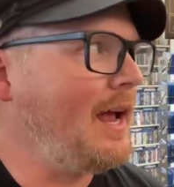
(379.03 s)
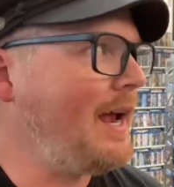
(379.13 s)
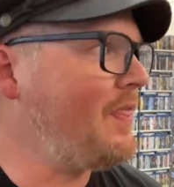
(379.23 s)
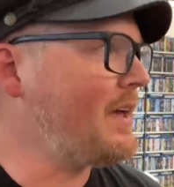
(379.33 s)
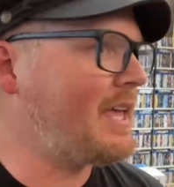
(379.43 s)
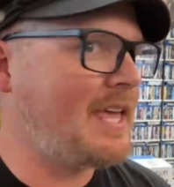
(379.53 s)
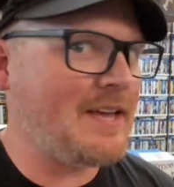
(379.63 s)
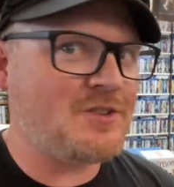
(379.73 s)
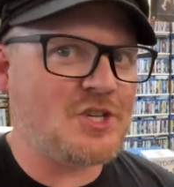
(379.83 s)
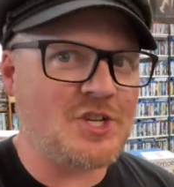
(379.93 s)
And the
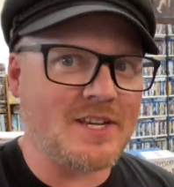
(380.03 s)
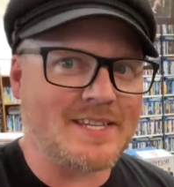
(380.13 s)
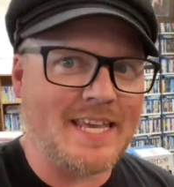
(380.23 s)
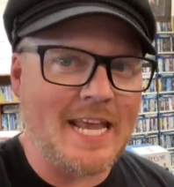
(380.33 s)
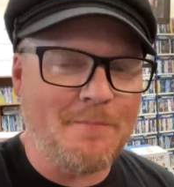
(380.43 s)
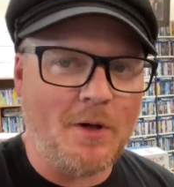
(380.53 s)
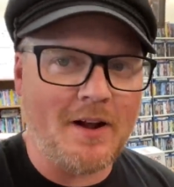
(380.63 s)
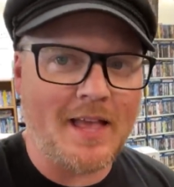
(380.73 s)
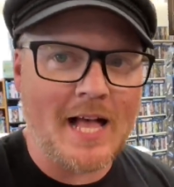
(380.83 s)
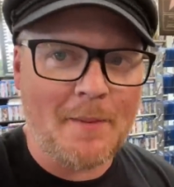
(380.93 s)
gifts just keep
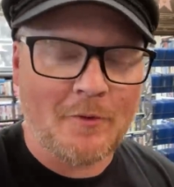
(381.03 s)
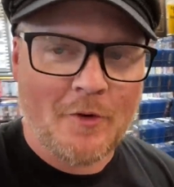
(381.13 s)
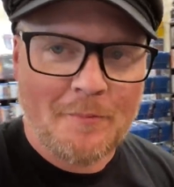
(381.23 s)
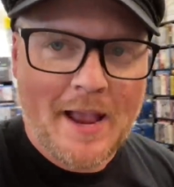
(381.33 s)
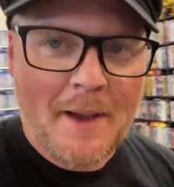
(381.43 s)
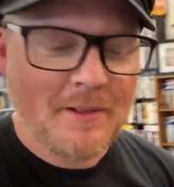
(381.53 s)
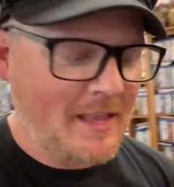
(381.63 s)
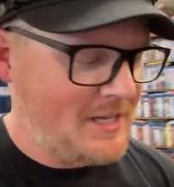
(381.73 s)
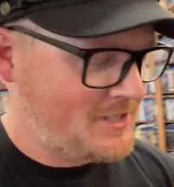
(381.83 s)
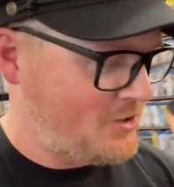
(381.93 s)
on coming from
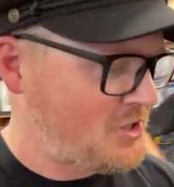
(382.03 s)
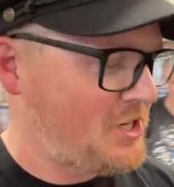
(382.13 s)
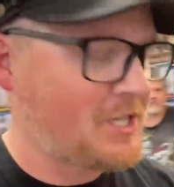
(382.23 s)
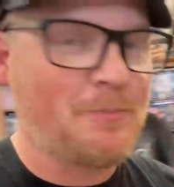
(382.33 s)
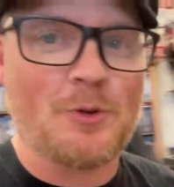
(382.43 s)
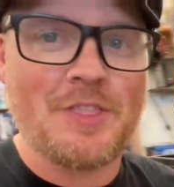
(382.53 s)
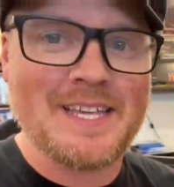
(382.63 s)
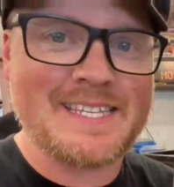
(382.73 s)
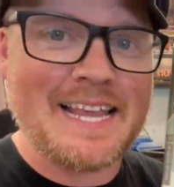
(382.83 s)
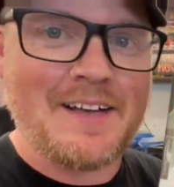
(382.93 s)
Pamela, so she just pulled
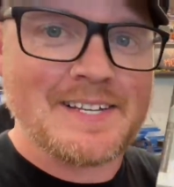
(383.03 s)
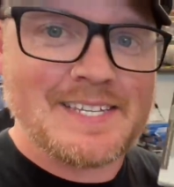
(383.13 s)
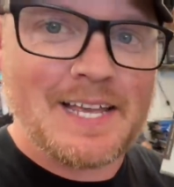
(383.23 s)
this out.